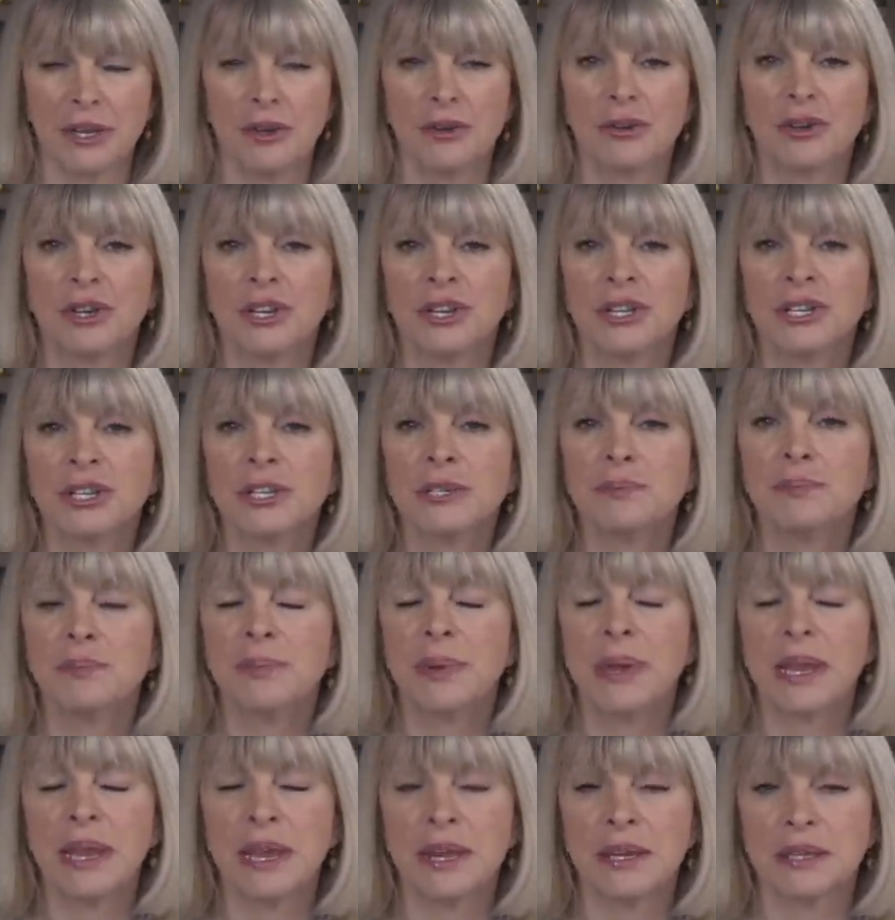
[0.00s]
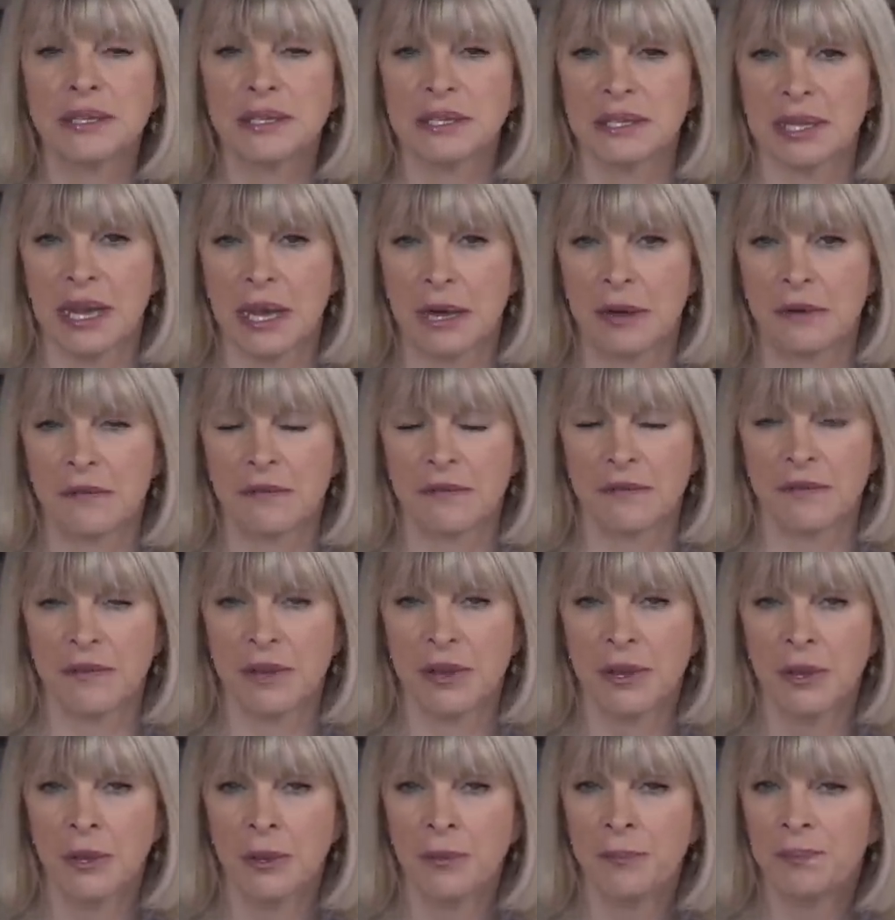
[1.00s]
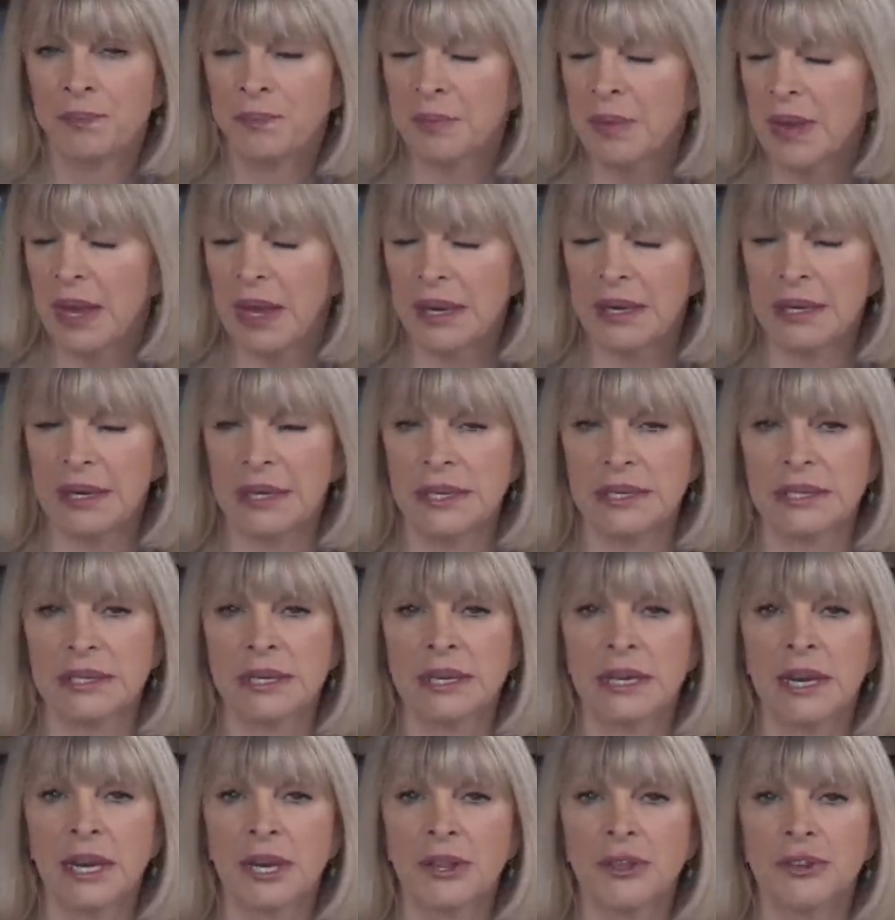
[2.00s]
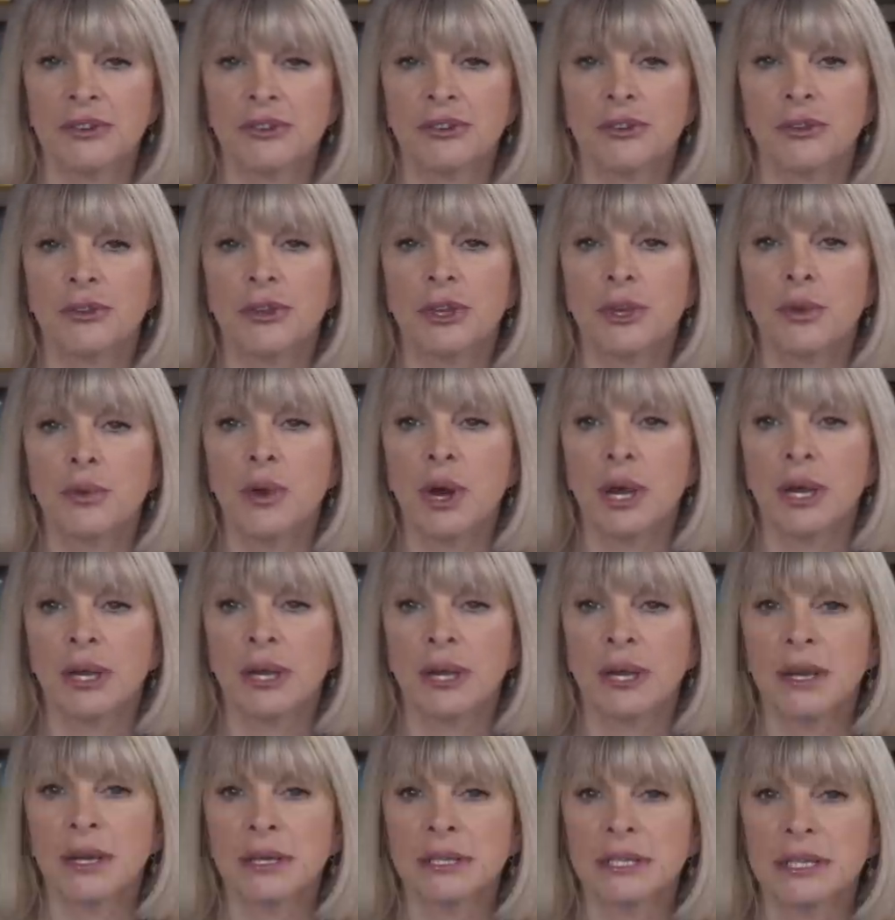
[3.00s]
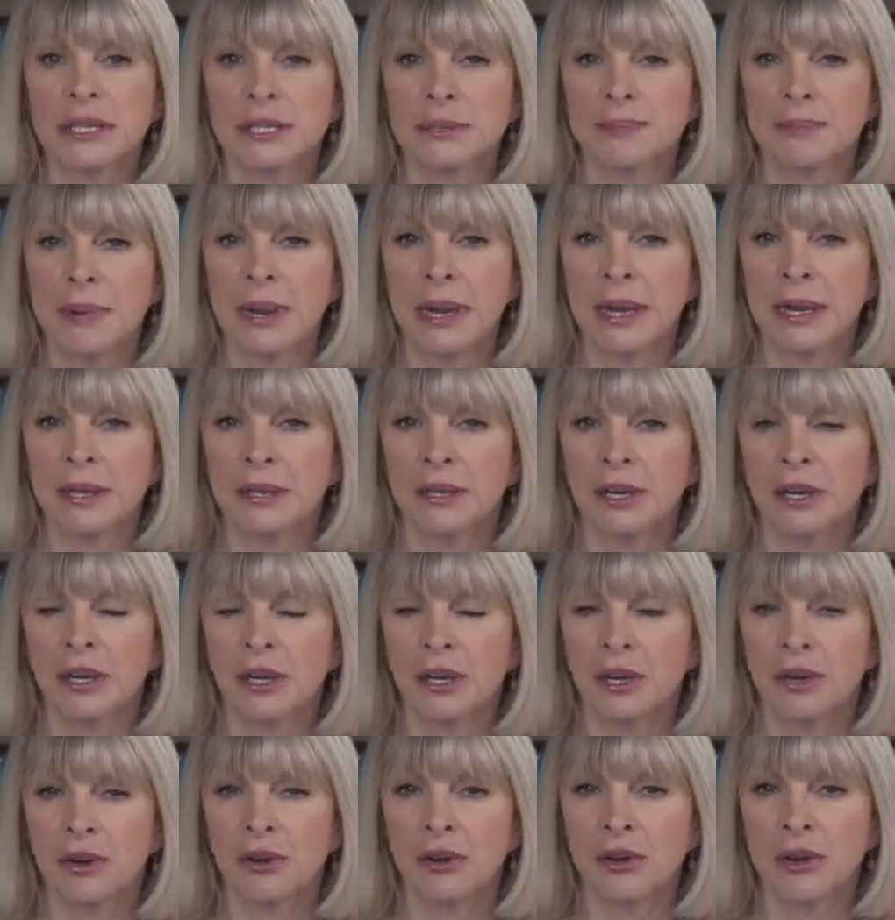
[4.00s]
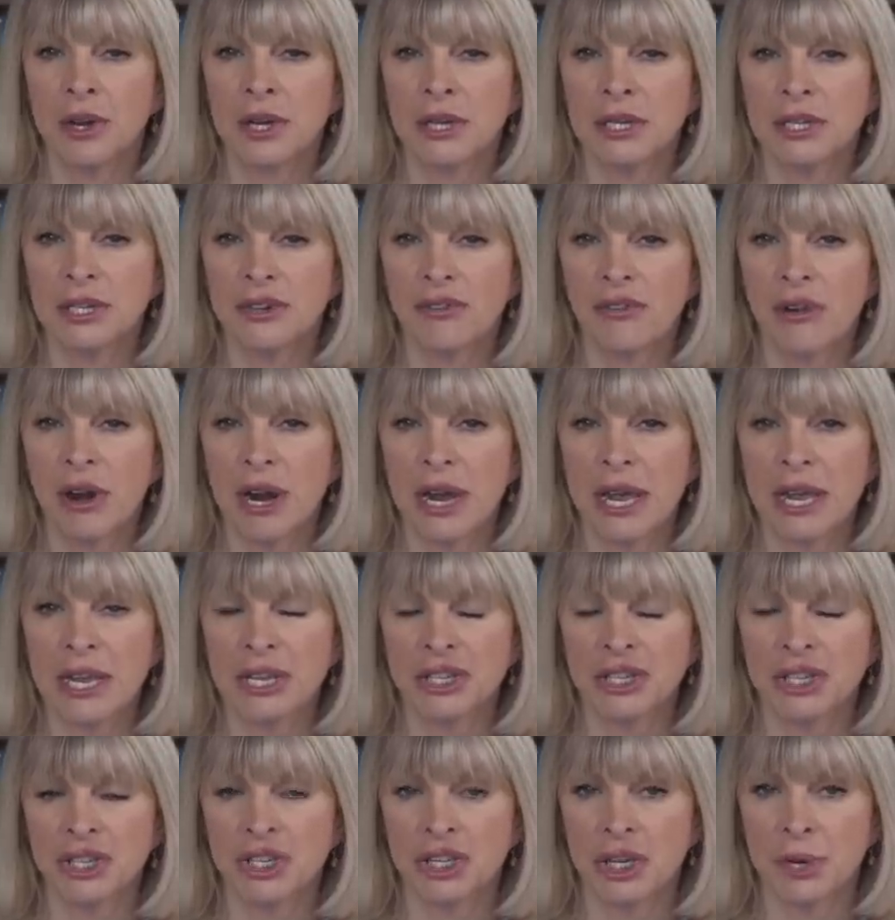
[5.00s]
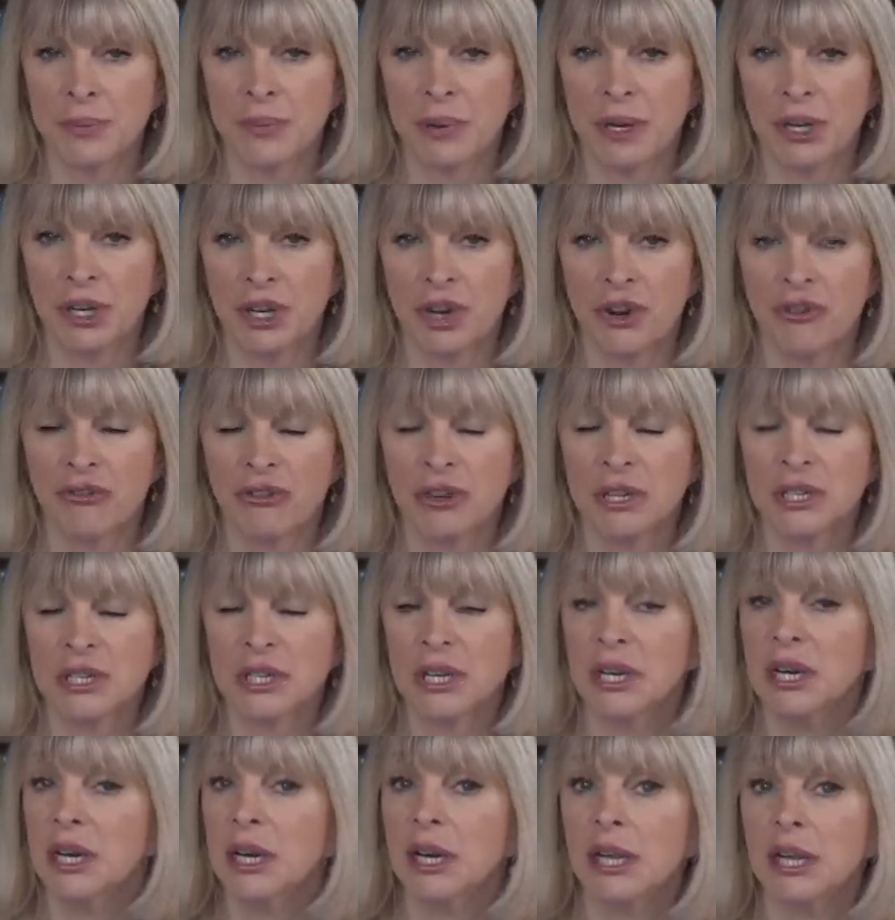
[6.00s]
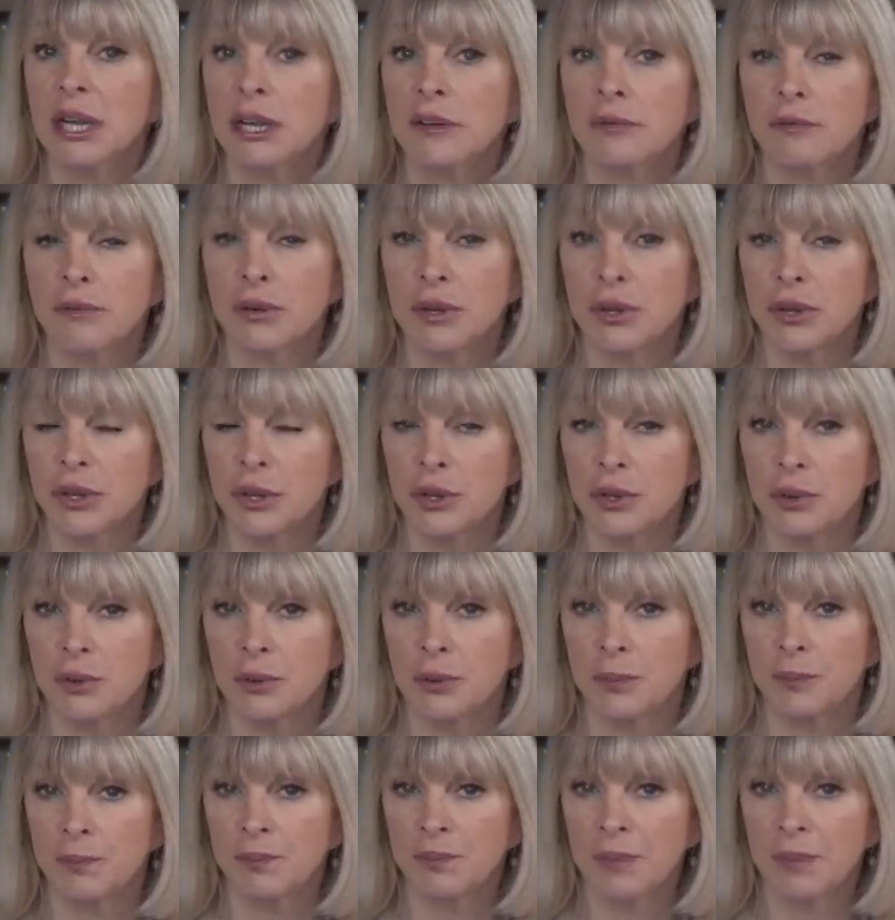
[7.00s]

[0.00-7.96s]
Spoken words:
You can just be yourself. And here's another truth. You are going to spend the longest relationship in your entire life with you.